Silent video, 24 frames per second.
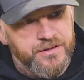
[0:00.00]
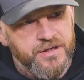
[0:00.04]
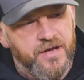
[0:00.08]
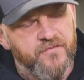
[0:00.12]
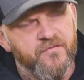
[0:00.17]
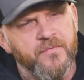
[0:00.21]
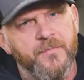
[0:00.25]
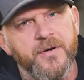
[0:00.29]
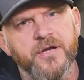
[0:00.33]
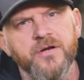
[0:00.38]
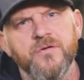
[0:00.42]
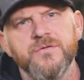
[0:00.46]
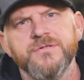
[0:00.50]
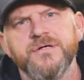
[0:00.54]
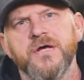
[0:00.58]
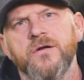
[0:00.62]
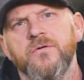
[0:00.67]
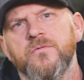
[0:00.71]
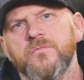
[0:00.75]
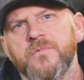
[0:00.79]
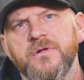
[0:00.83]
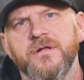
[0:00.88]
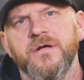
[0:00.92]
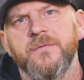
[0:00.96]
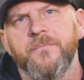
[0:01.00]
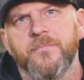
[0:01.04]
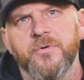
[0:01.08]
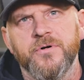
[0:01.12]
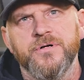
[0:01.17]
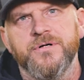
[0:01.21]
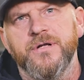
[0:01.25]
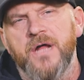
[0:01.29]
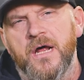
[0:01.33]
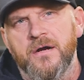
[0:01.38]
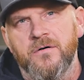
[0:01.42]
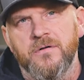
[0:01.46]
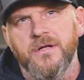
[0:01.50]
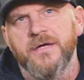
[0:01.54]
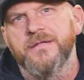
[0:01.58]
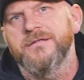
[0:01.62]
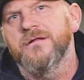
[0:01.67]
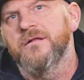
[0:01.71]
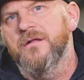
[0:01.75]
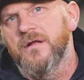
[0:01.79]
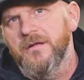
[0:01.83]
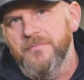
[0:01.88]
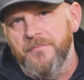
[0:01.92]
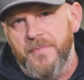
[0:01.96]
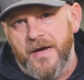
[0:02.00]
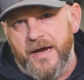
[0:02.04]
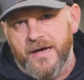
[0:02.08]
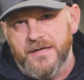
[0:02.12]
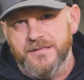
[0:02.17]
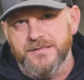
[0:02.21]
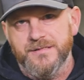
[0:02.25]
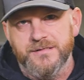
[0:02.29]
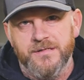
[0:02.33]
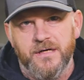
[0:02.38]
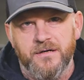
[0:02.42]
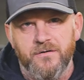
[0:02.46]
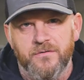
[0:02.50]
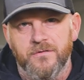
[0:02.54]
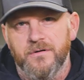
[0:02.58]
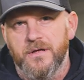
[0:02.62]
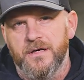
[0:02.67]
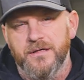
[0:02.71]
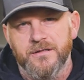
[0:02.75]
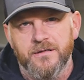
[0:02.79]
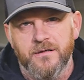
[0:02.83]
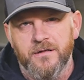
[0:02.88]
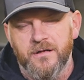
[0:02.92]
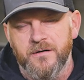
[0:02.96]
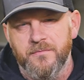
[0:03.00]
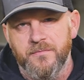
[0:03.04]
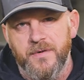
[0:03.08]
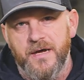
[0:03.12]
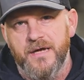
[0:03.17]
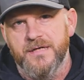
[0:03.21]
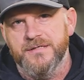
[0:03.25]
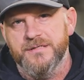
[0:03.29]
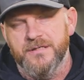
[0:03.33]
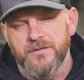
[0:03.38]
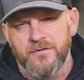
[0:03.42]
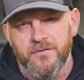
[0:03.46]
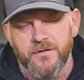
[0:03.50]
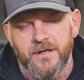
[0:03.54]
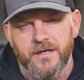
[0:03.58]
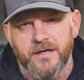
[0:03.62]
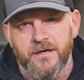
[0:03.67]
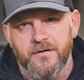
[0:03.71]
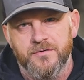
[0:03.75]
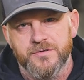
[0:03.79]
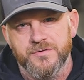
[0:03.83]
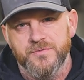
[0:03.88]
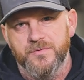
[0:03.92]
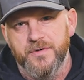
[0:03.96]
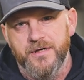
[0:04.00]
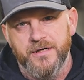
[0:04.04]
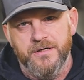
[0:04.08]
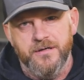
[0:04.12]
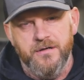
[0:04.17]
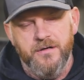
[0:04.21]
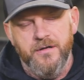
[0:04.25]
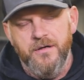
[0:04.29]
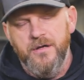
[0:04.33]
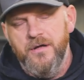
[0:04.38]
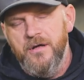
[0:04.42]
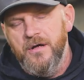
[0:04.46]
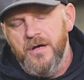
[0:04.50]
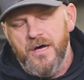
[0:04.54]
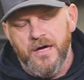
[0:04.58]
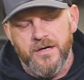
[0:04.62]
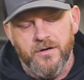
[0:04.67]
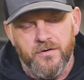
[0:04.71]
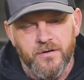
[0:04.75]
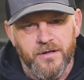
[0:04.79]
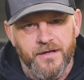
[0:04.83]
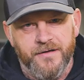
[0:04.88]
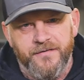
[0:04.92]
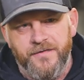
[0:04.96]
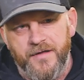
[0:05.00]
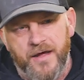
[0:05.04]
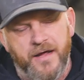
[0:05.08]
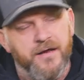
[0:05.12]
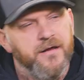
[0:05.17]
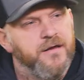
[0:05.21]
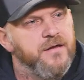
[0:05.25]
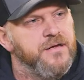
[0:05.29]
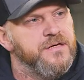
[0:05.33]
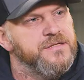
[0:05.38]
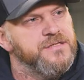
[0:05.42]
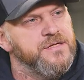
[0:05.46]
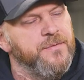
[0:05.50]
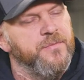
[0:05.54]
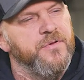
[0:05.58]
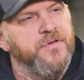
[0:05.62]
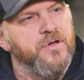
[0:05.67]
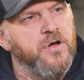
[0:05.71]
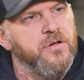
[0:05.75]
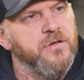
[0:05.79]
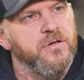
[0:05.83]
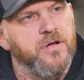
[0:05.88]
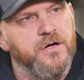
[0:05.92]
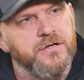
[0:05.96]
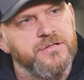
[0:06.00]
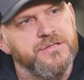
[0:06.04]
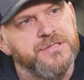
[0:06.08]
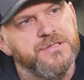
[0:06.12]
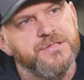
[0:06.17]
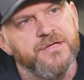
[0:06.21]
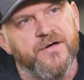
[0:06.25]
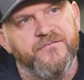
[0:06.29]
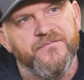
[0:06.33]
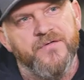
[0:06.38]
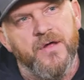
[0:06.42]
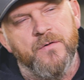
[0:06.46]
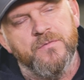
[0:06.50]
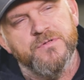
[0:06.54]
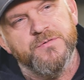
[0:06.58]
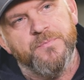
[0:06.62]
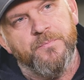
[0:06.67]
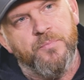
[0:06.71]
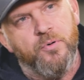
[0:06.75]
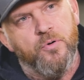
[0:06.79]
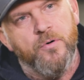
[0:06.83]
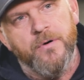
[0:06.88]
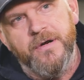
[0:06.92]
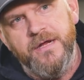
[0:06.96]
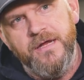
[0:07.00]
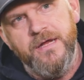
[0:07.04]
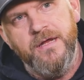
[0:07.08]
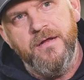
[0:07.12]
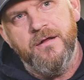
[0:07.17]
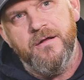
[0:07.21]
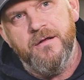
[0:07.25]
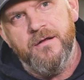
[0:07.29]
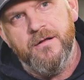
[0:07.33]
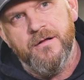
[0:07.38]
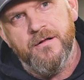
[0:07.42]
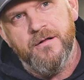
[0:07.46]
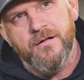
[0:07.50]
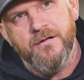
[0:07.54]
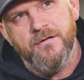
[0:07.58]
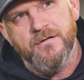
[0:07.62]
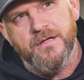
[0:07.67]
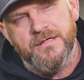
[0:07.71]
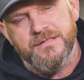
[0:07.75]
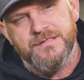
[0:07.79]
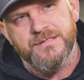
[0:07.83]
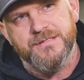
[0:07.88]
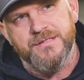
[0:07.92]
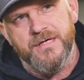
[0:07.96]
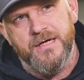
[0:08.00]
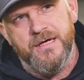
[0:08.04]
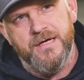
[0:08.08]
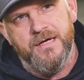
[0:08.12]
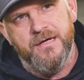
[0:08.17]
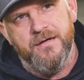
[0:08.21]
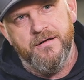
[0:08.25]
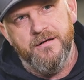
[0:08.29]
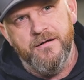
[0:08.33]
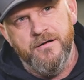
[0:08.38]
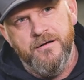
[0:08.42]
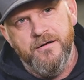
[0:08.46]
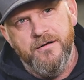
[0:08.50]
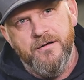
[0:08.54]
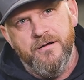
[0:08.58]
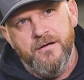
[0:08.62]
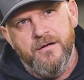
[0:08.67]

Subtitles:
Everybody knows I don't really I don't like the Lund Bass. I don't like the Lund Bass. I don't like how it's rigged. I don't like that. Some of the Lund stuff that was pre, let's say,